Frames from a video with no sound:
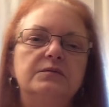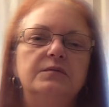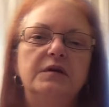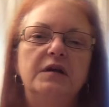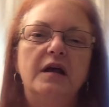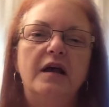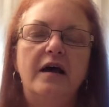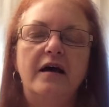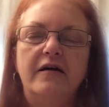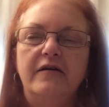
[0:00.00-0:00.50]
we
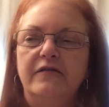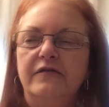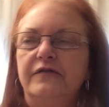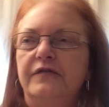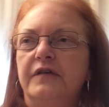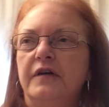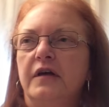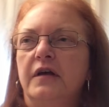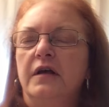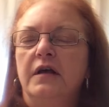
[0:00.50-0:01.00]
have
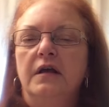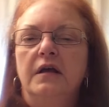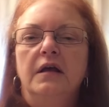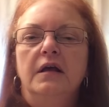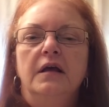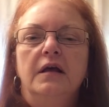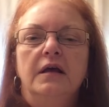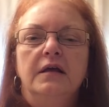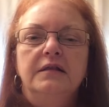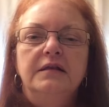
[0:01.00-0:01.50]

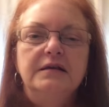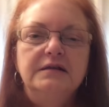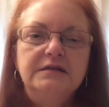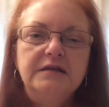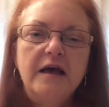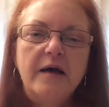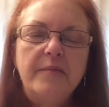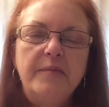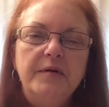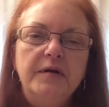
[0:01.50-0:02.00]
things
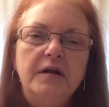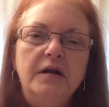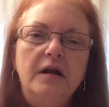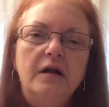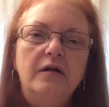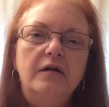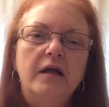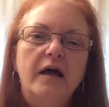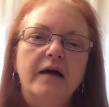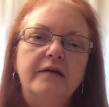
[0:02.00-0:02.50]
happen in
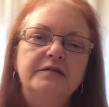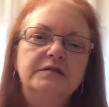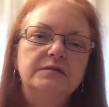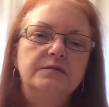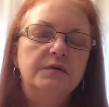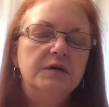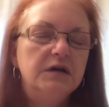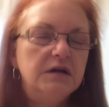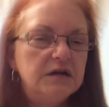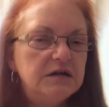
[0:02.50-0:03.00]
our lives and
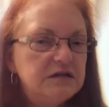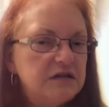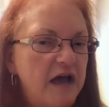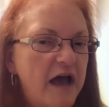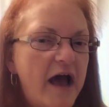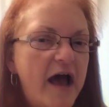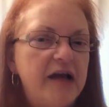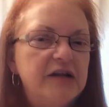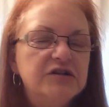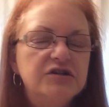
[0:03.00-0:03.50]
we get
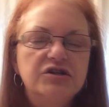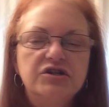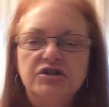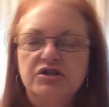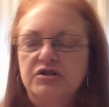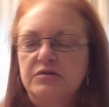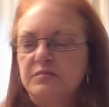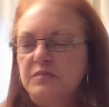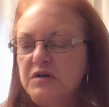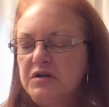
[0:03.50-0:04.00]

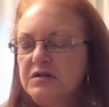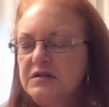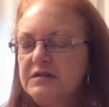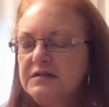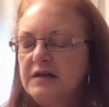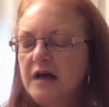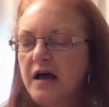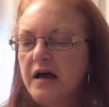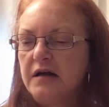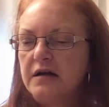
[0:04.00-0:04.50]

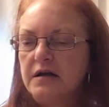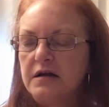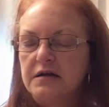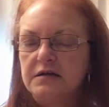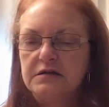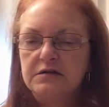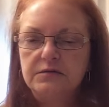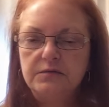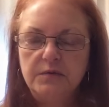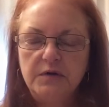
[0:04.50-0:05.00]
attachments on
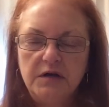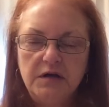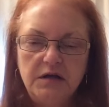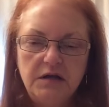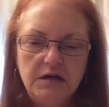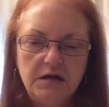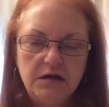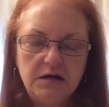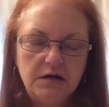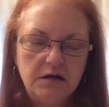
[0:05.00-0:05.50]
us. We
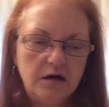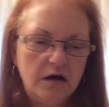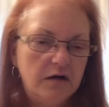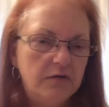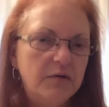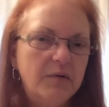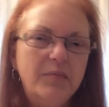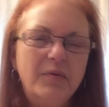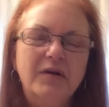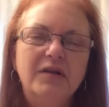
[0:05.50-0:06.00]

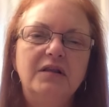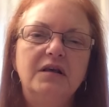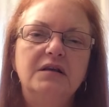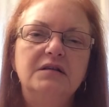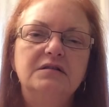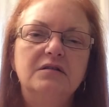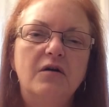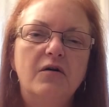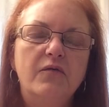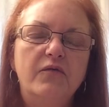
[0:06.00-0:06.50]
bring
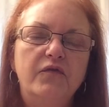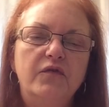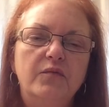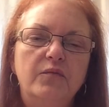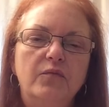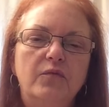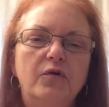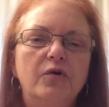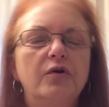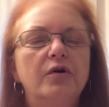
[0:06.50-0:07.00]
things home
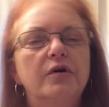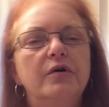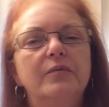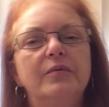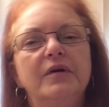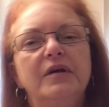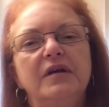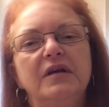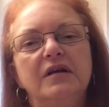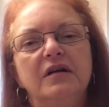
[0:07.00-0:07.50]
from work.
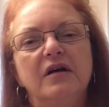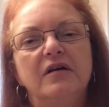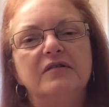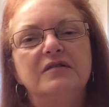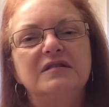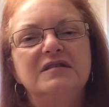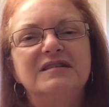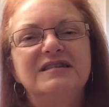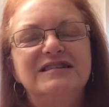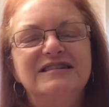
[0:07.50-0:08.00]
We get all
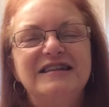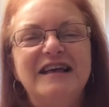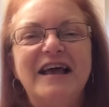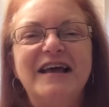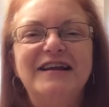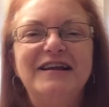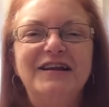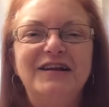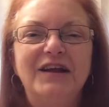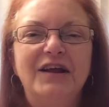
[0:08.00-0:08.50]
these
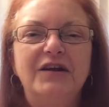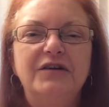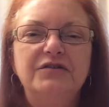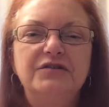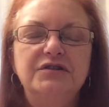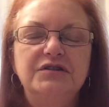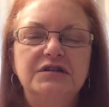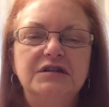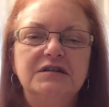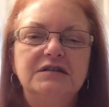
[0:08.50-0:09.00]
stagnant
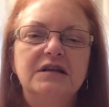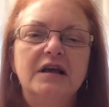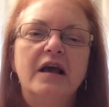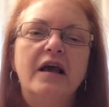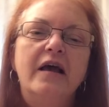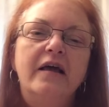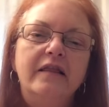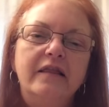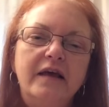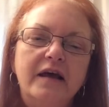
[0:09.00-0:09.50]
energies.
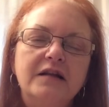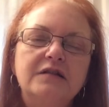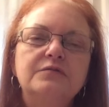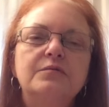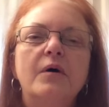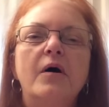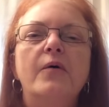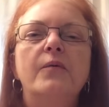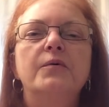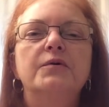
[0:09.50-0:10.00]

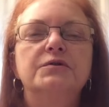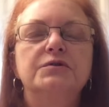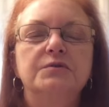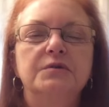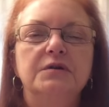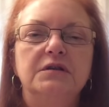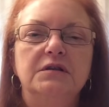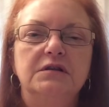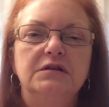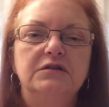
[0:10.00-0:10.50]
That's what we're
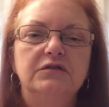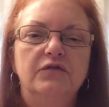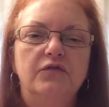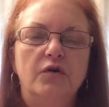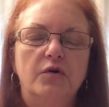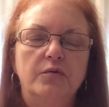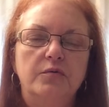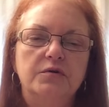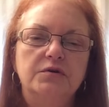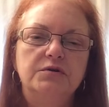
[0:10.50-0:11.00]
doing this
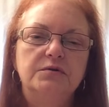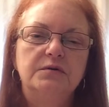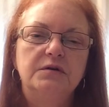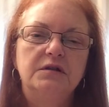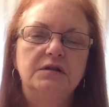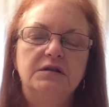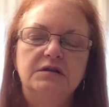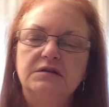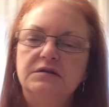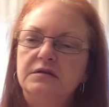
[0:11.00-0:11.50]
for. We're
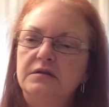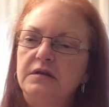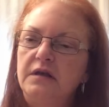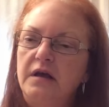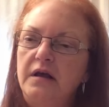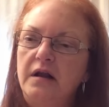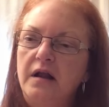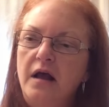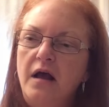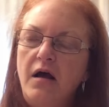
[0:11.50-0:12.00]
doing this so
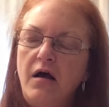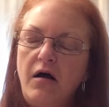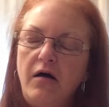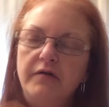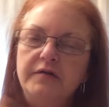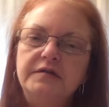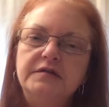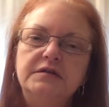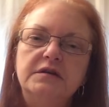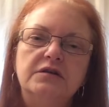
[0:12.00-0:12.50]
that all
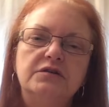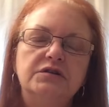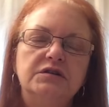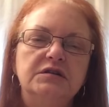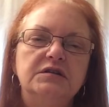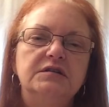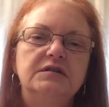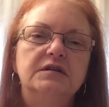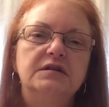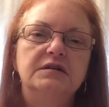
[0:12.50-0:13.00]
these
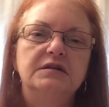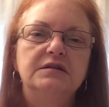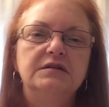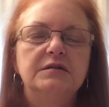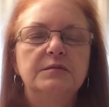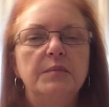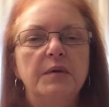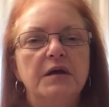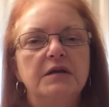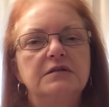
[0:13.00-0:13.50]
energies can
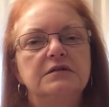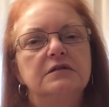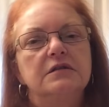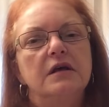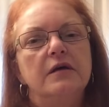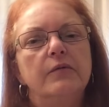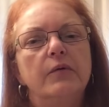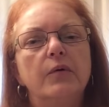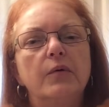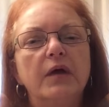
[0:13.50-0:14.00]
dissipate, so
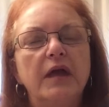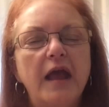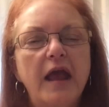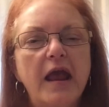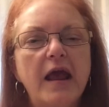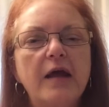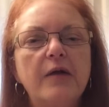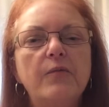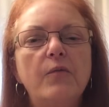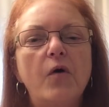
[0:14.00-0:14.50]
that way we
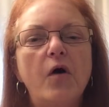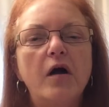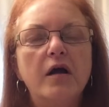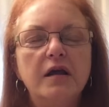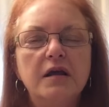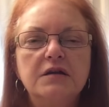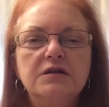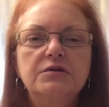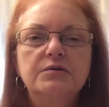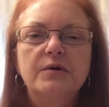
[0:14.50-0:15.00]
can walk
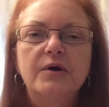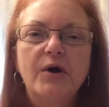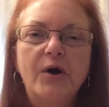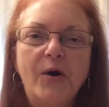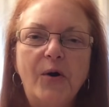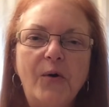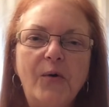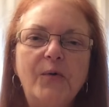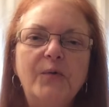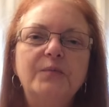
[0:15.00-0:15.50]
into our
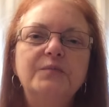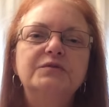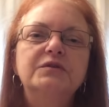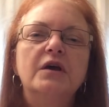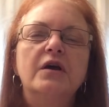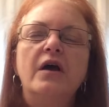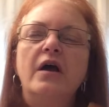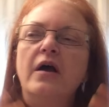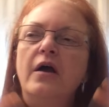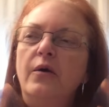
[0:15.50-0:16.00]
homes.
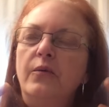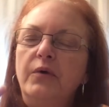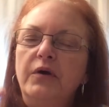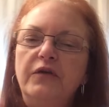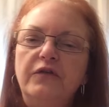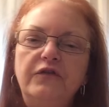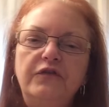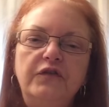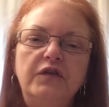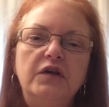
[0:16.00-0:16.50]
We
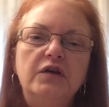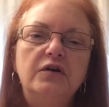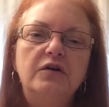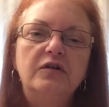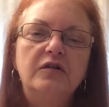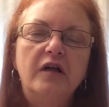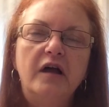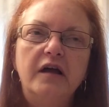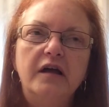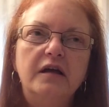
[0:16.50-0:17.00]
feel
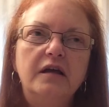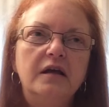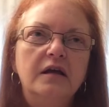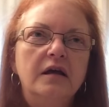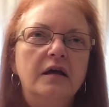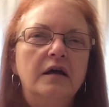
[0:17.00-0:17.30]
like,